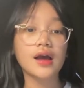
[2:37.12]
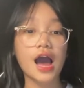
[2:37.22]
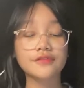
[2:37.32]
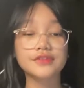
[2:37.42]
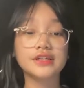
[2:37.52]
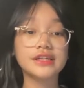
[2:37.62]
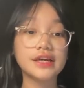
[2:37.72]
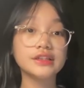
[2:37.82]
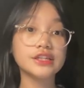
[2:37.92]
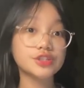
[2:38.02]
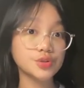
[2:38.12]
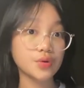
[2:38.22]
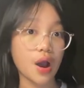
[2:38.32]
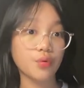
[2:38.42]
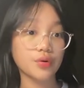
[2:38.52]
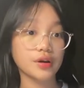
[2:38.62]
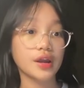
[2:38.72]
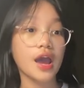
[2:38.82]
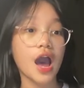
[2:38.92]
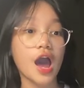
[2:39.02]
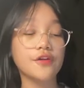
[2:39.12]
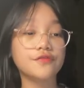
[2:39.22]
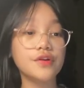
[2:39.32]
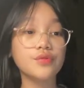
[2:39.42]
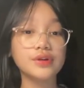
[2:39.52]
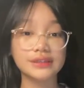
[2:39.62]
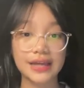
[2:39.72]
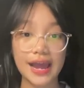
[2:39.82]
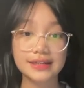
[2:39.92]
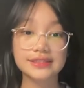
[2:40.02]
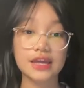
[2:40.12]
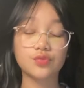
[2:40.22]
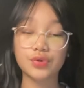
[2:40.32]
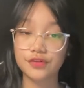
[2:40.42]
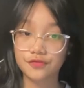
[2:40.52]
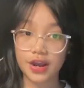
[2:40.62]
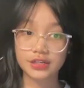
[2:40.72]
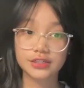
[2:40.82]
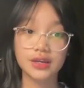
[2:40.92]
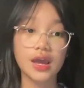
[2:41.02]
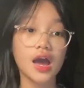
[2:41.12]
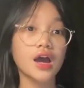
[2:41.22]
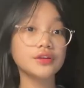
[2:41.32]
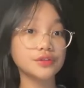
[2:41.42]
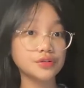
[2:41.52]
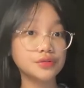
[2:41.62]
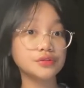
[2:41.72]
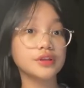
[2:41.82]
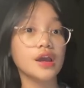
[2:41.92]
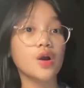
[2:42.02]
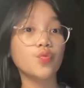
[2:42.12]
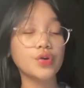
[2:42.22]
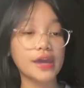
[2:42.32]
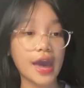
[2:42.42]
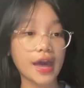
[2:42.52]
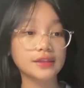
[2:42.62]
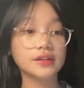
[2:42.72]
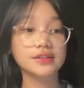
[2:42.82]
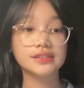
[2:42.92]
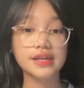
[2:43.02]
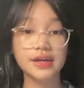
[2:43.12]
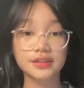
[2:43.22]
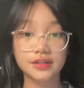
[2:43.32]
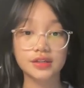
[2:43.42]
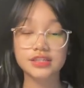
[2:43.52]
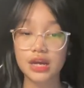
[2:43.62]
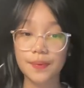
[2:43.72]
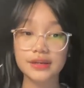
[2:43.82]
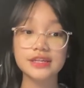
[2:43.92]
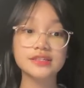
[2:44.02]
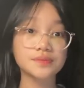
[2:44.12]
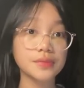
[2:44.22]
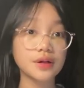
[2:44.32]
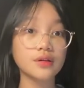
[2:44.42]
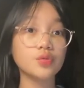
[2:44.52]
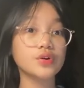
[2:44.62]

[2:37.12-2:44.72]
After nearly two hours, I feel relaxed and refreshed. At noon, we had a standard Japanese meal